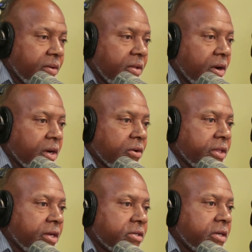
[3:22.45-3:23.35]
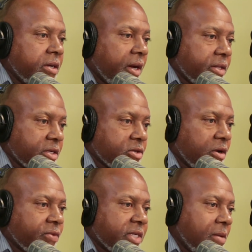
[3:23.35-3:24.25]
long ago they say an
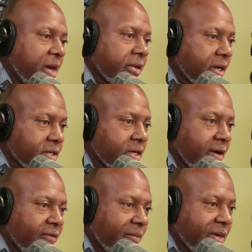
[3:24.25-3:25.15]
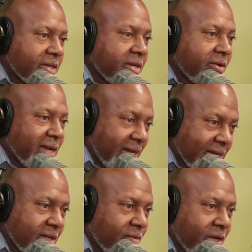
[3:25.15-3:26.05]
assault was a mere touching of a person or
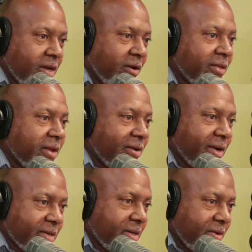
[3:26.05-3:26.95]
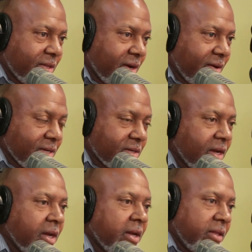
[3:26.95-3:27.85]
telling somebody you're under arrest and they're under arrest.
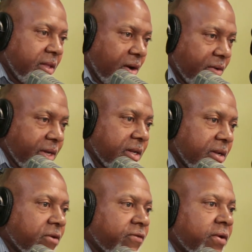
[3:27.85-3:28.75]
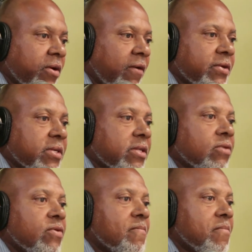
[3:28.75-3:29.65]
Now it allows for an officer
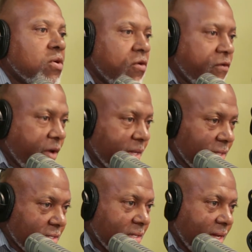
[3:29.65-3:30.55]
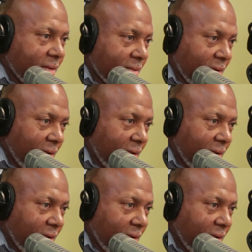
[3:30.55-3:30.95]
to remove a dissident